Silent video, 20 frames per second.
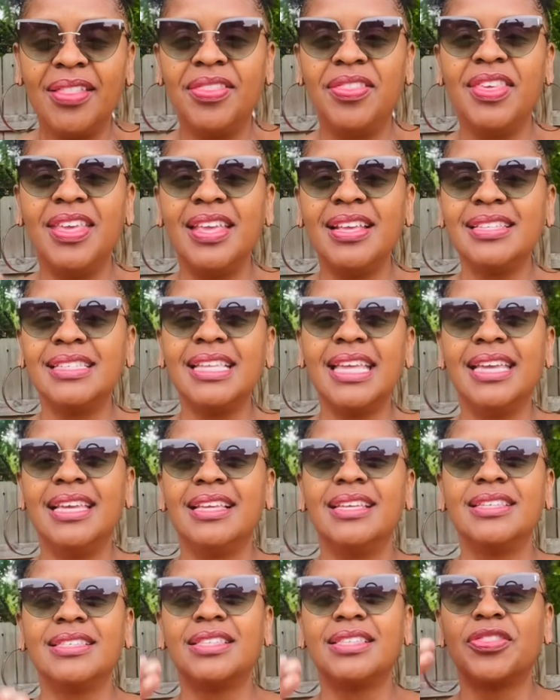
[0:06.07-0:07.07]
This
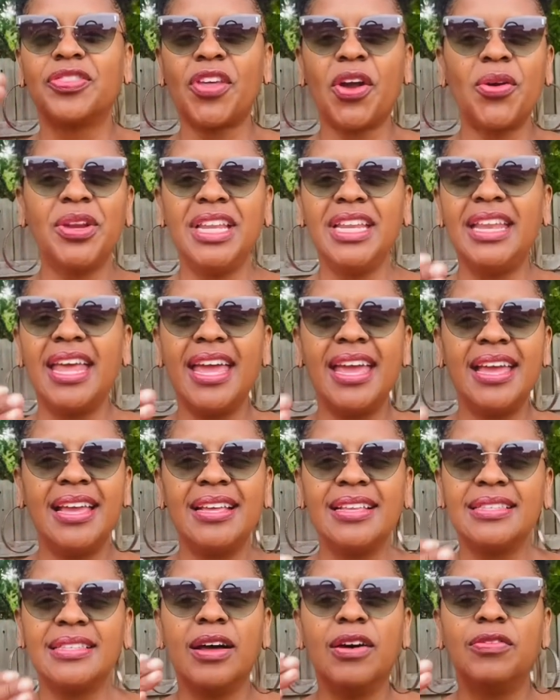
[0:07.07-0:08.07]
is 30 days
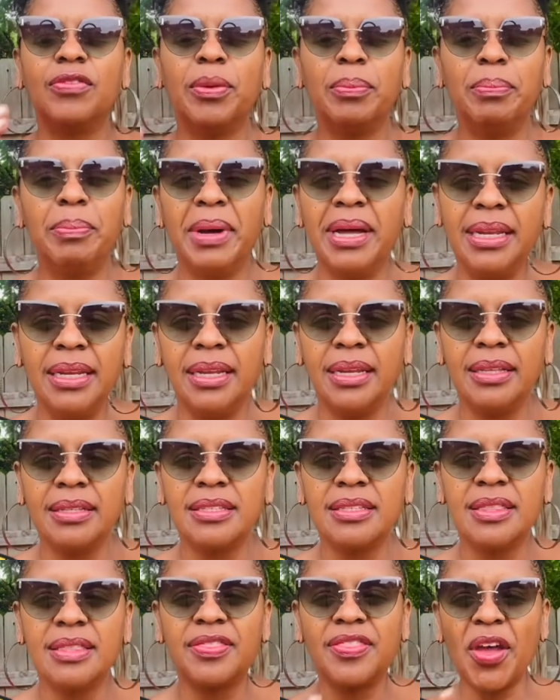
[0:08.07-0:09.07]
of abundance,
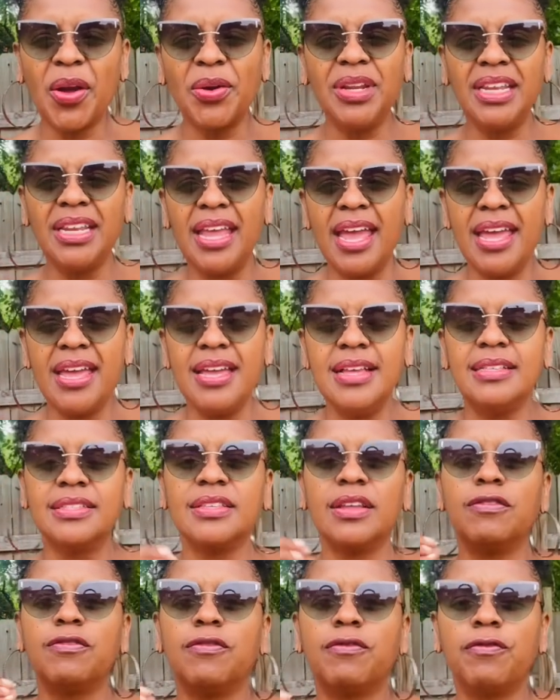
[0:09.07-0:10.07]
30 days
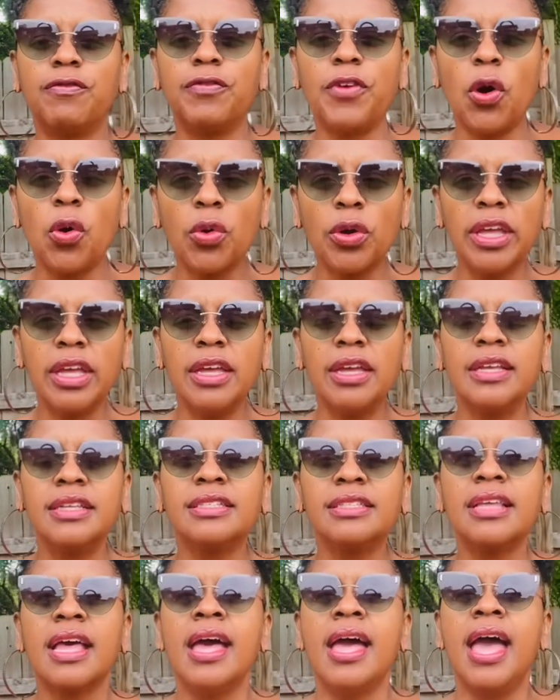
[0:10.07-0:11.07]
of focus
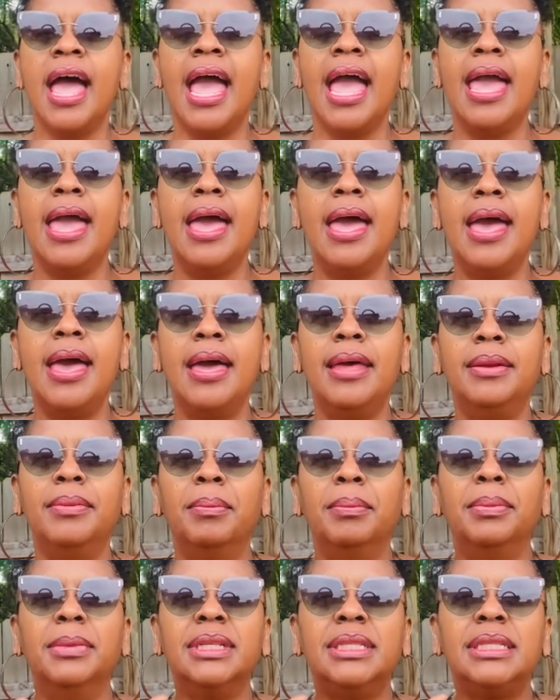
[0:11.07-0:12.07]
and
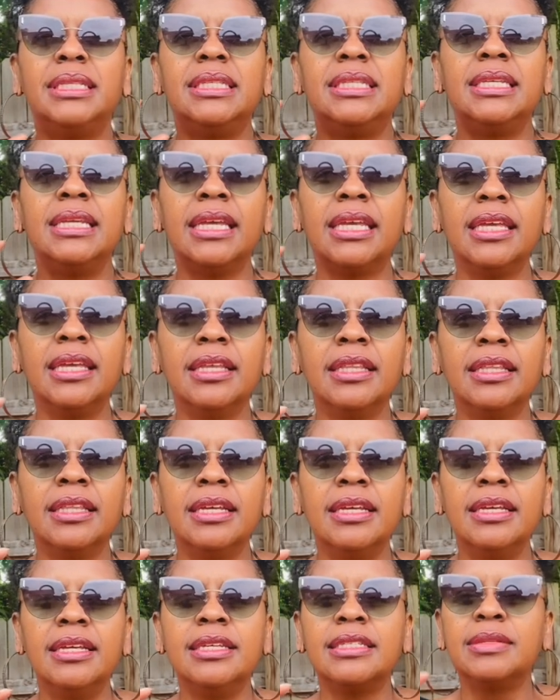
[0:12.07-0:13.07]

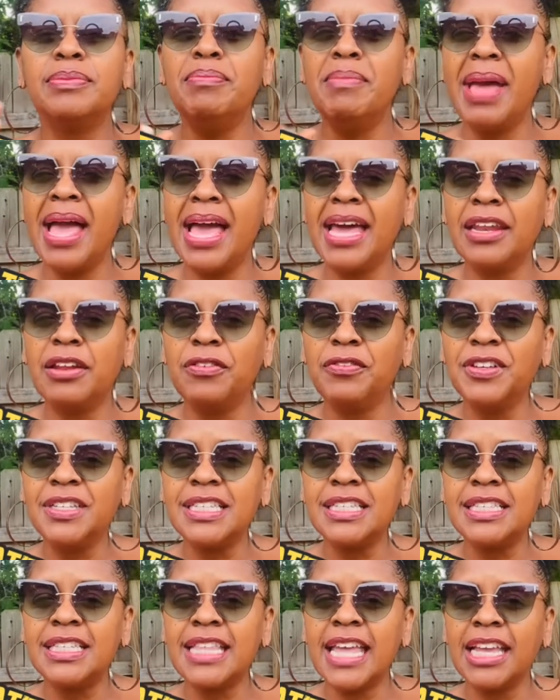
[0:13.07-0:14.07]
meticulous
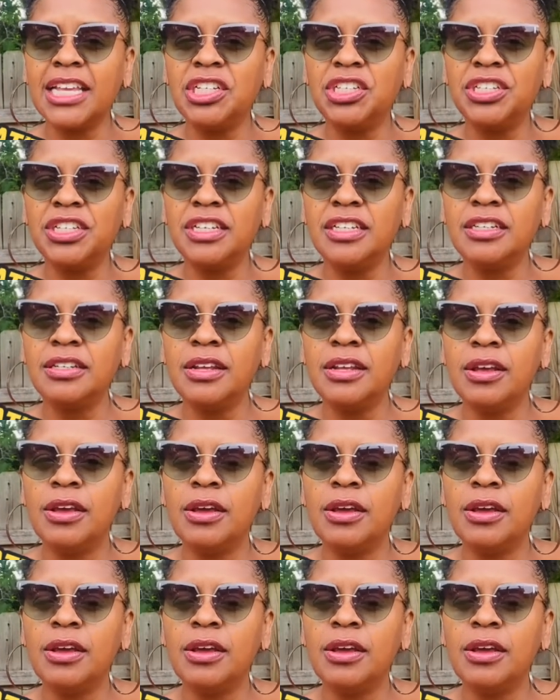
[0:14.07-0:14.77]
manifestation